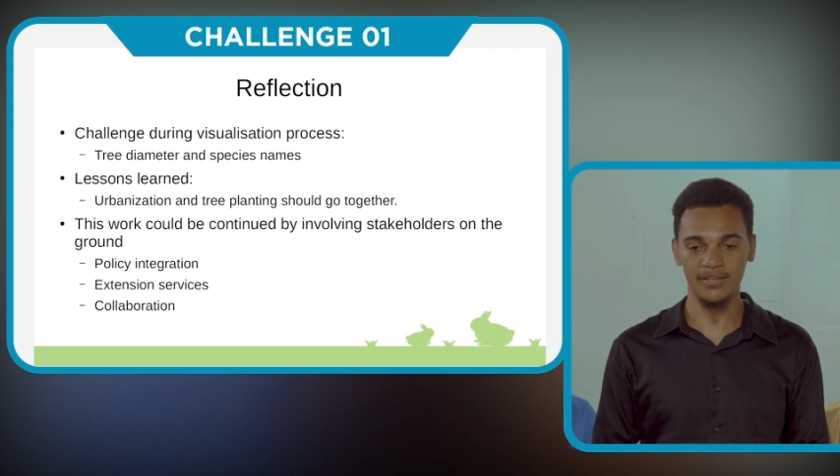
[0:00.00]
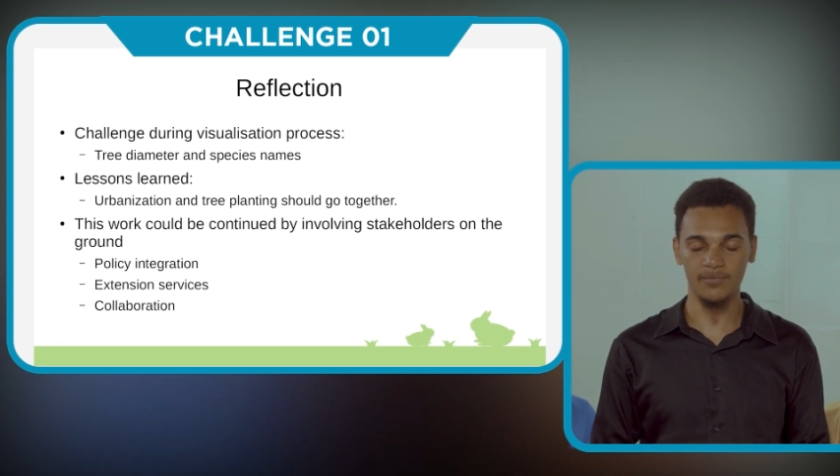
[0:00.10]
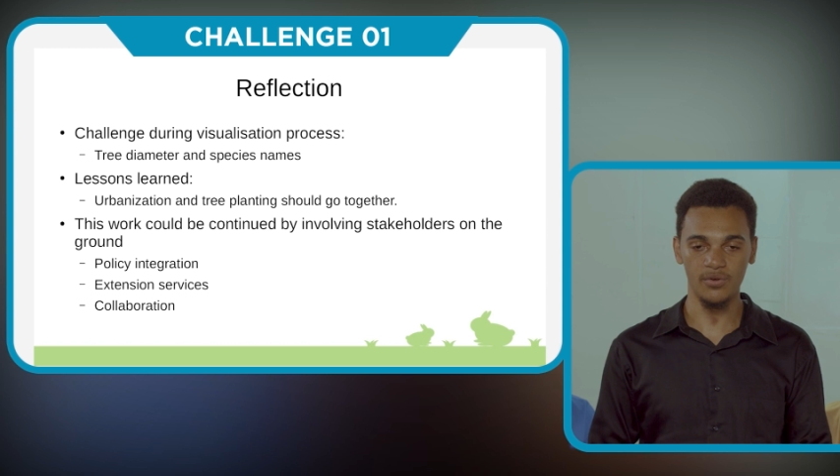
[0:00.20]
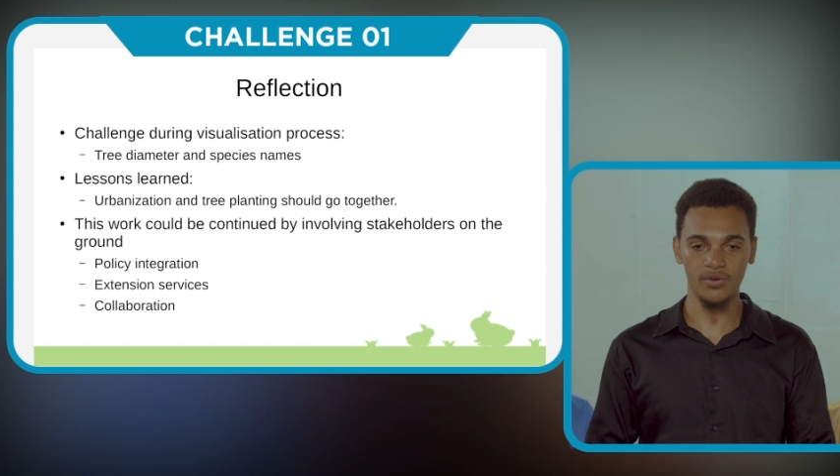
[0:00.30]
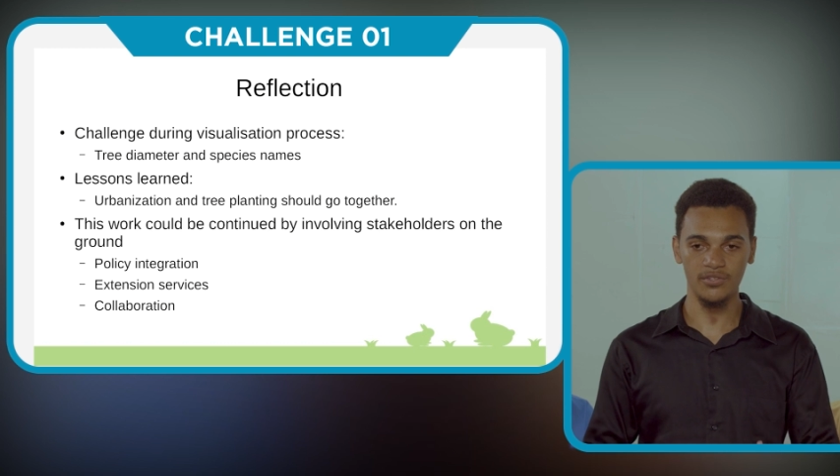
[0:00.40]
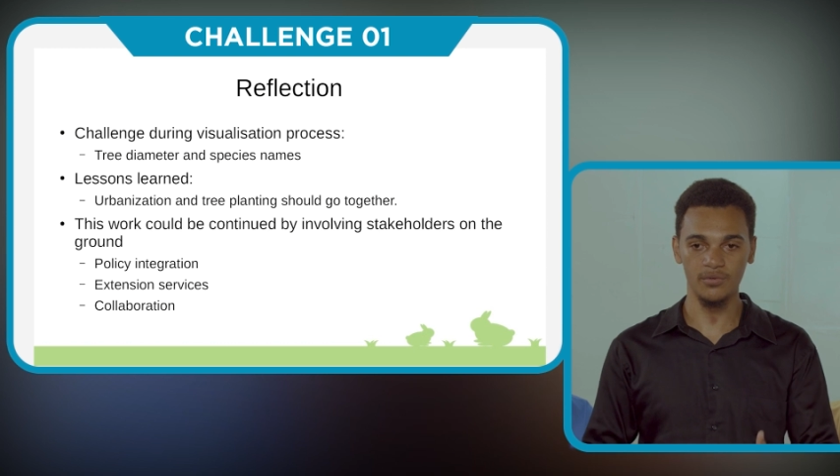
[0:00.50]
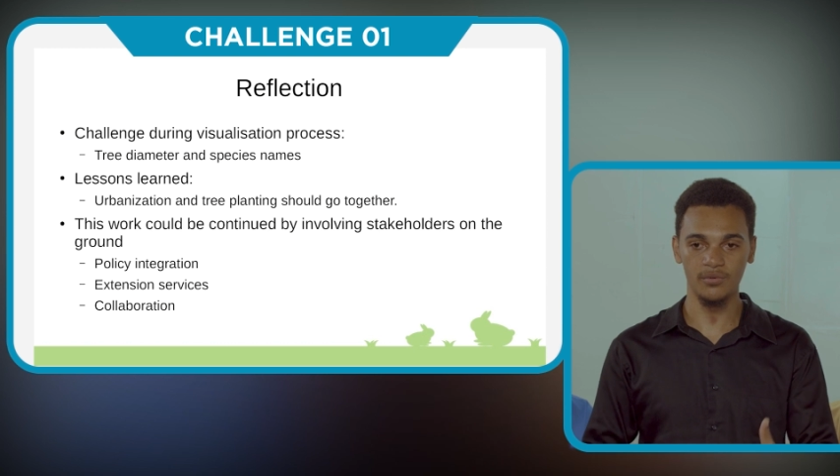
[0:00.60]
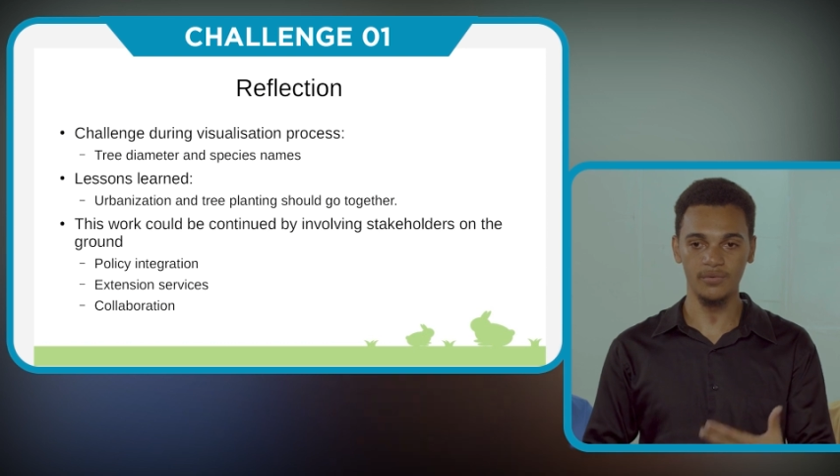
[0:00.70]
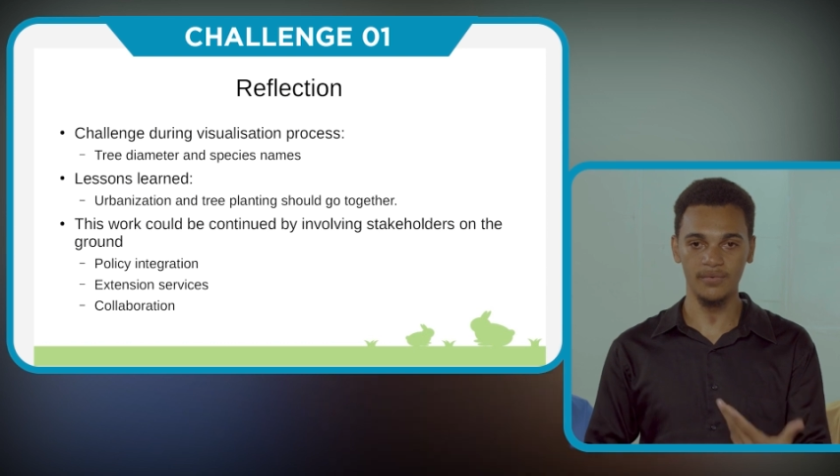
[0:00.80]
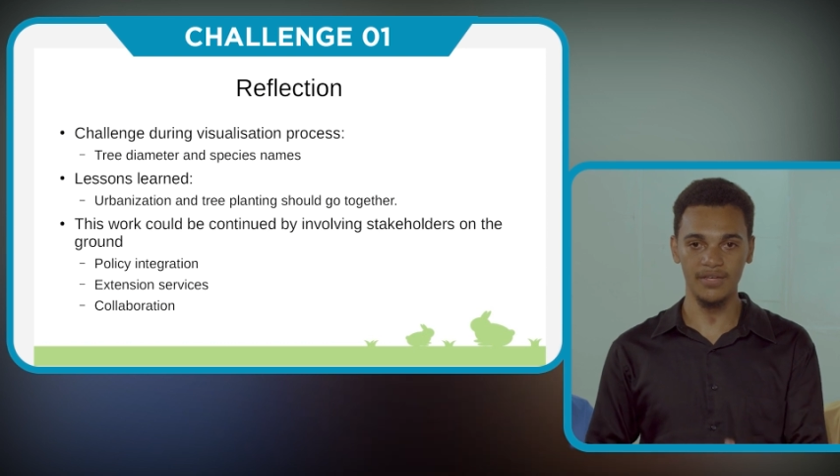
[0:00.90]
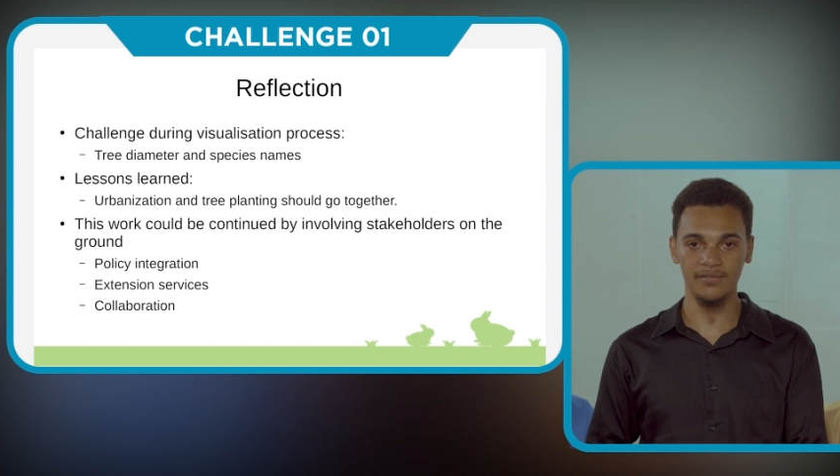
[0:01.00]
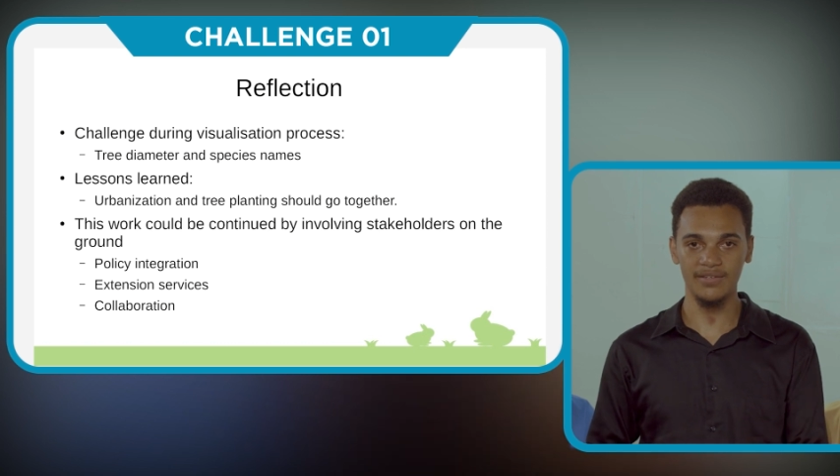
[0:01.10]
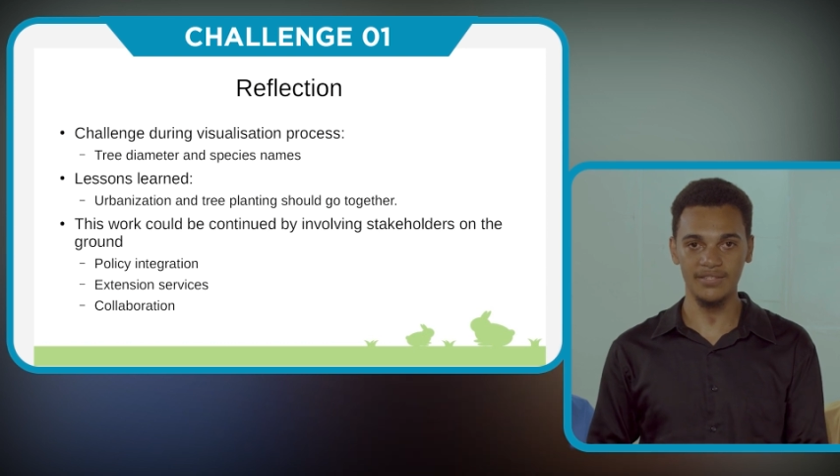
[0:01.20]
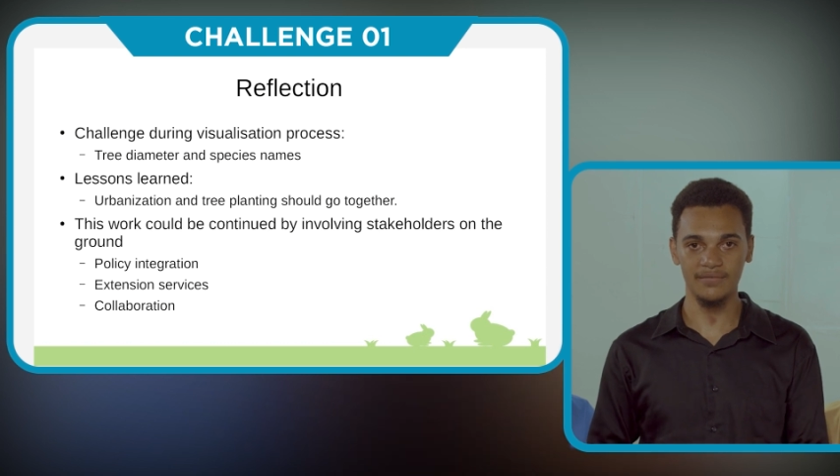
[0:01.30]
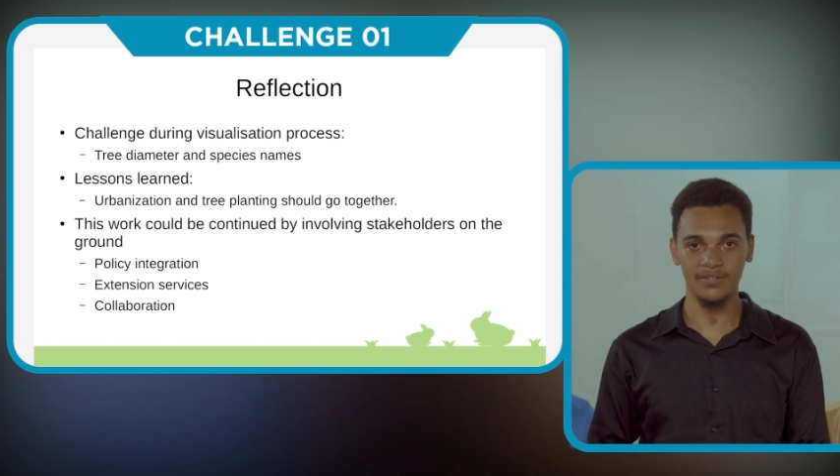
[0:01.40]
If we're going to
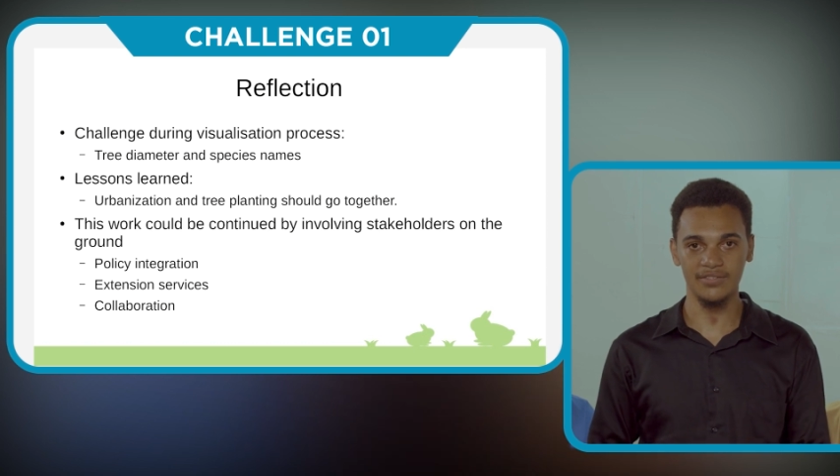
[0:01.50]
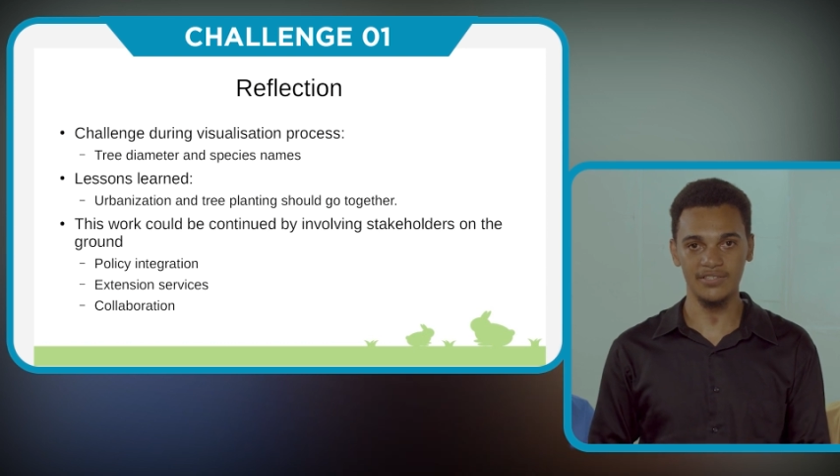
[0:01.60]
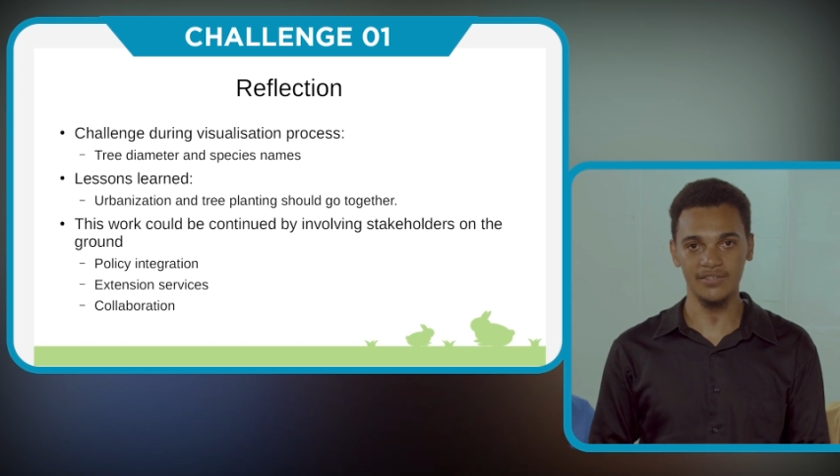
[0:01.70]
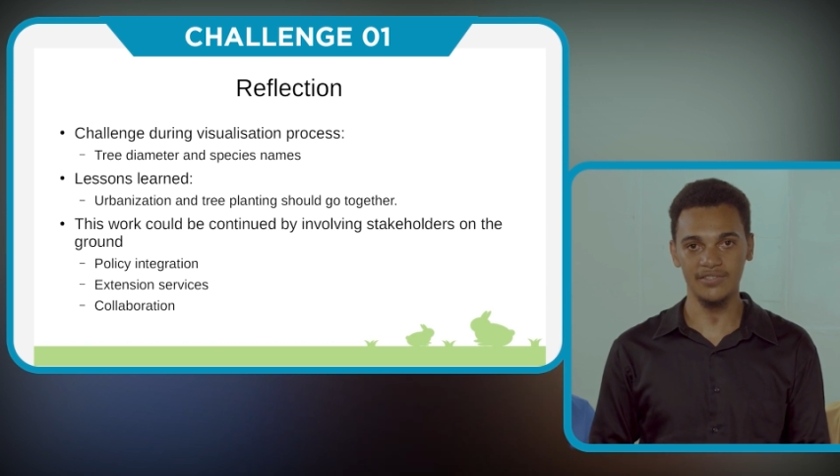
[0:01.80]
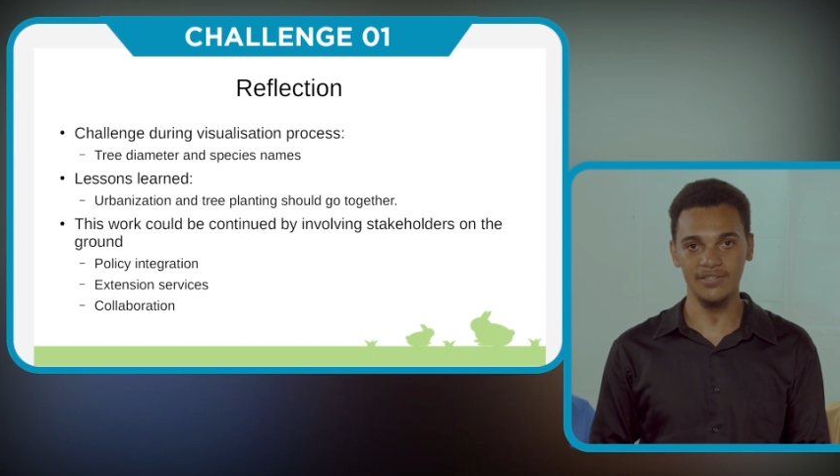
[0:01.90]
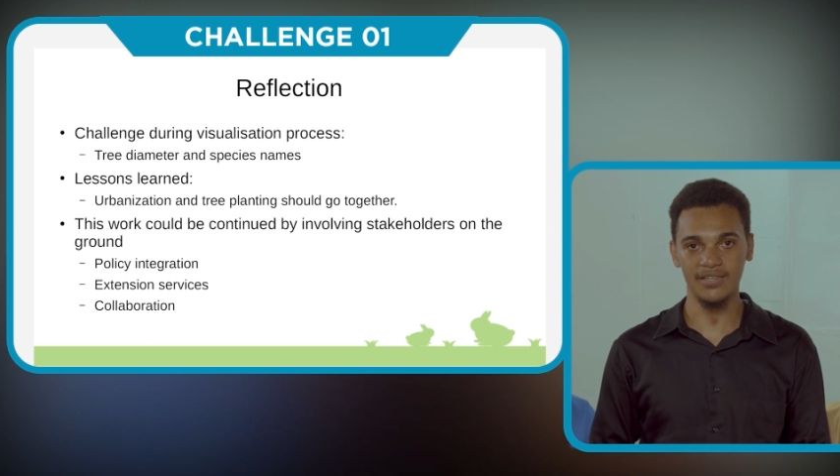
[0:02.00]
increase infrastructure,